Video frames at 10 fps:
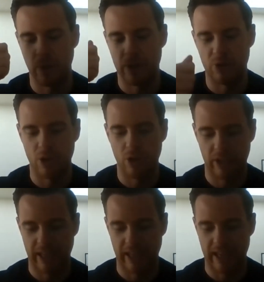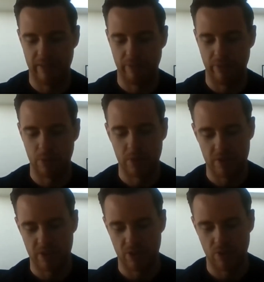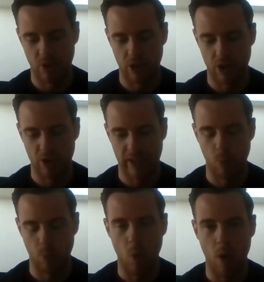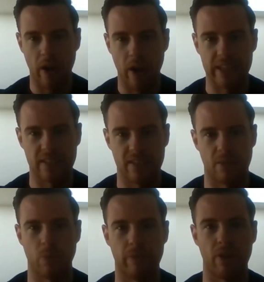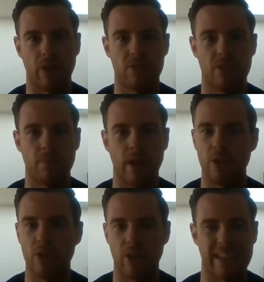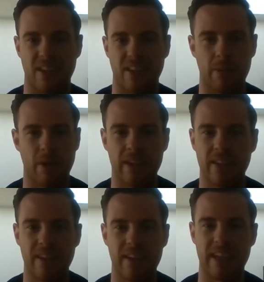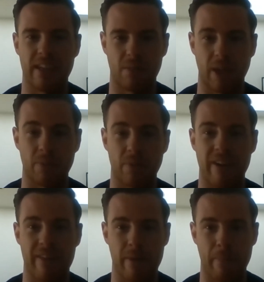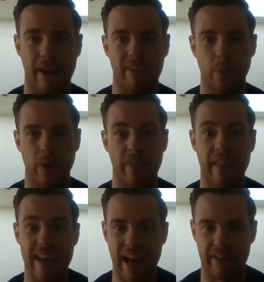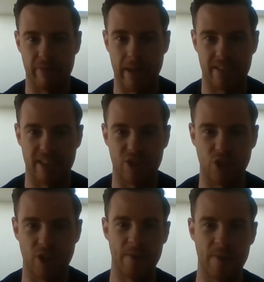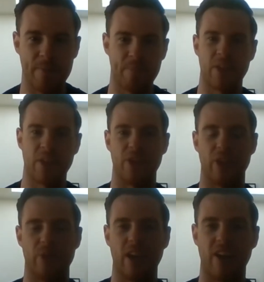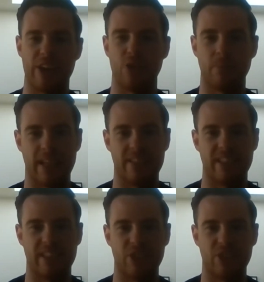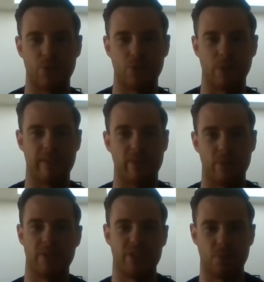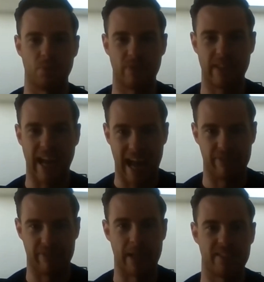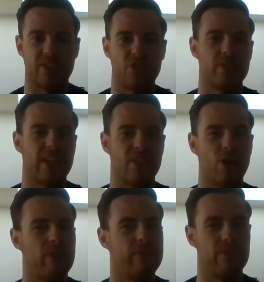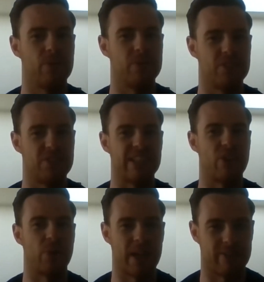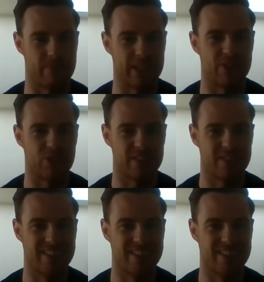you're looking at influencers, you've got to look at why someone follows them. Like, look at their timeline. It becomes very apparent whether they have a message. You know, align your message with influencers that have a message. There's a lot of influencers that don't have messages.